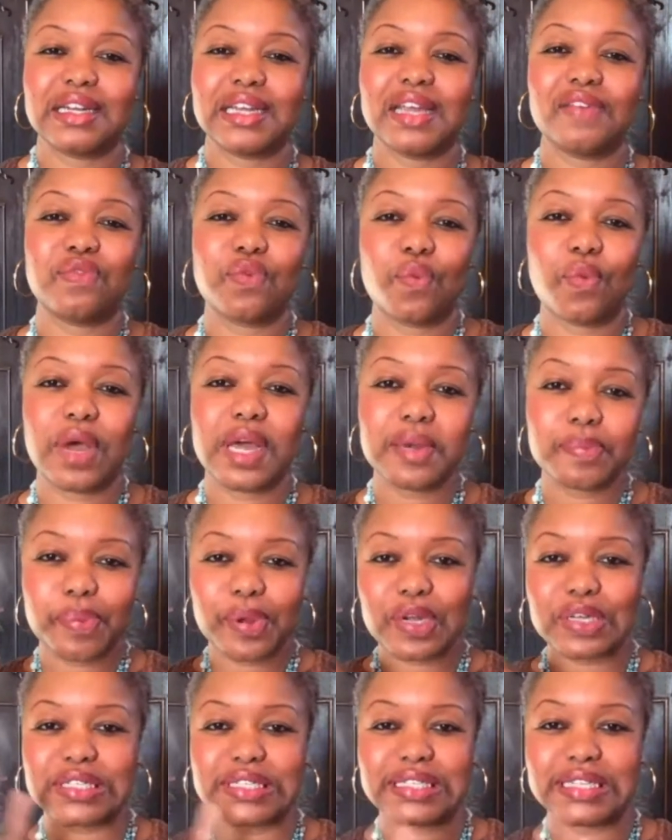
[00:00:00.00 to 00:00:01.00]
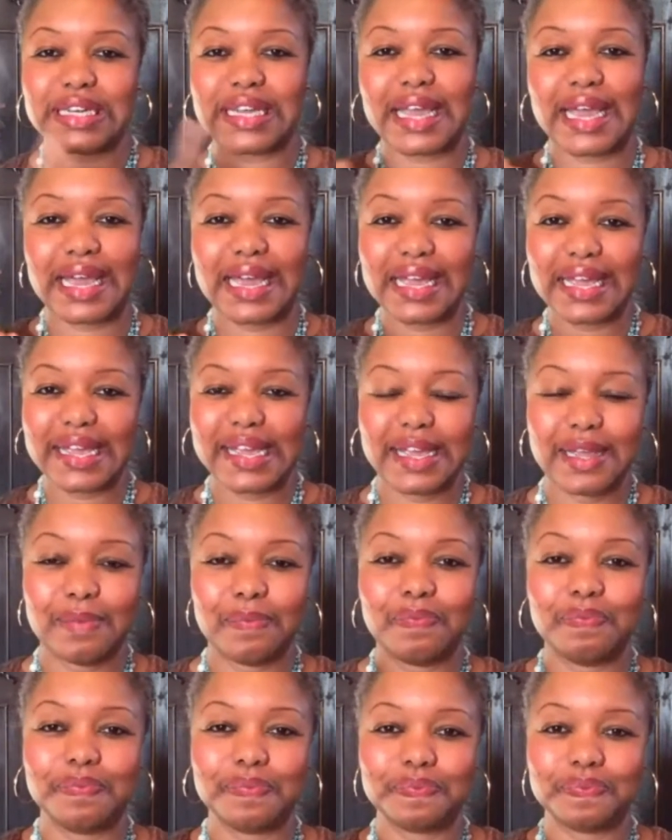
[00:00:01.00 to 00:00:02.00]
if 1 person
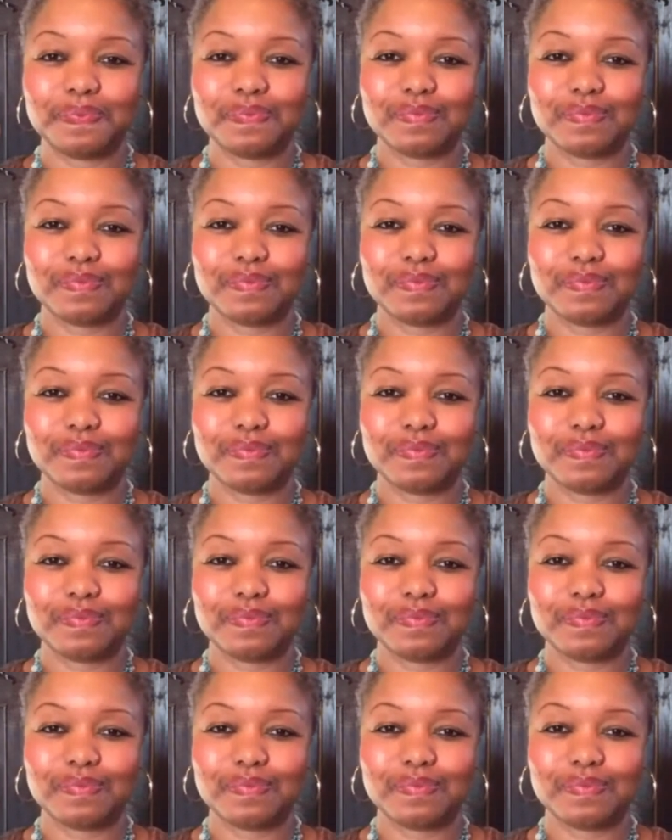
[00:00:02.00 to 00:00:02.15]
came,